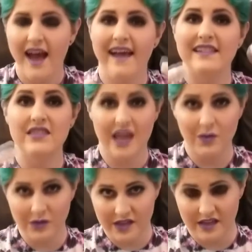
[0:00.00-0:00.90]
and then
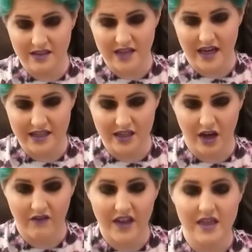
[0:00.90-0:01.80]
we'll take the ties
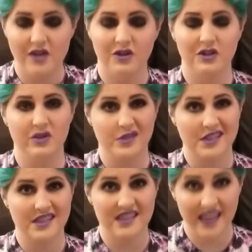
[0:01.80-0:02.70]
off, and then you can do a
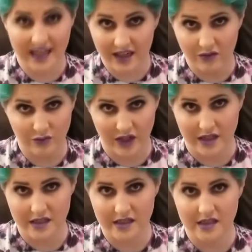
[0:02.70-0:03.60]
second
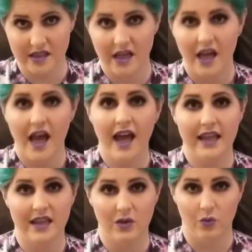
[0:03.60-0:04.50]
rinse and
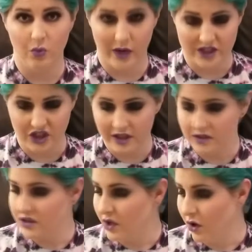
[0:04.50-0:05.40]
then wash it.
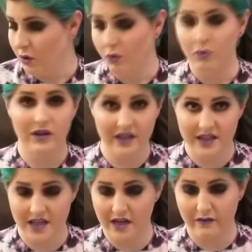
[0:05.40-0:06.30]
So we're gonna
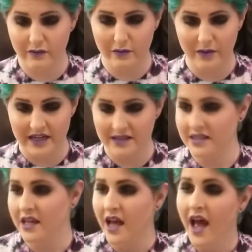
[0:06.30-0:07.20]
take off the rubber
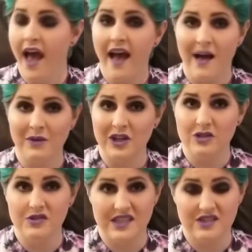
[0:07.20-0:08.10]
bands. I'm gonna
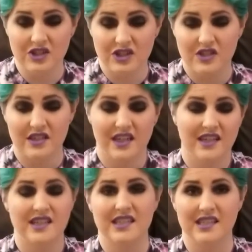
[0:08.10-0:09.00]
use scissors
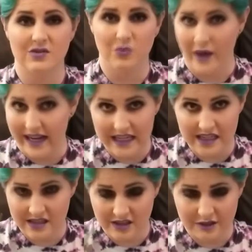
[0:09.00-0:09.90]
because it's way
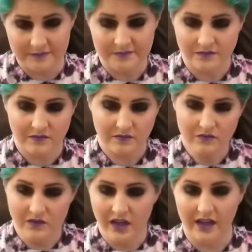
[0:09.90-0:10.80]
easier.
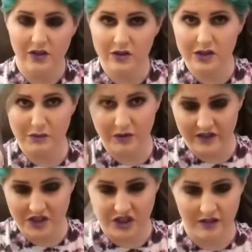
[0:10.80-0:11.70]
Adult
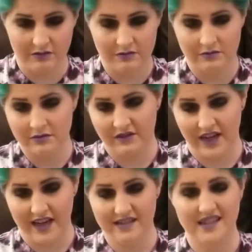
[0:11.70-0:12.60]
supervision, if I
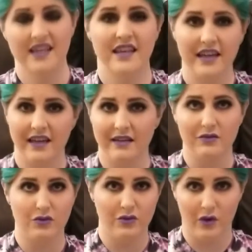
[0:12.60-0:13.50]
hadn't said that yet,
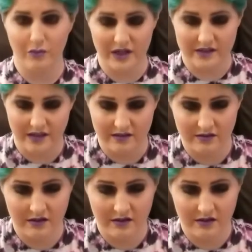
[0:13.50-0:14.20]
through the whole process.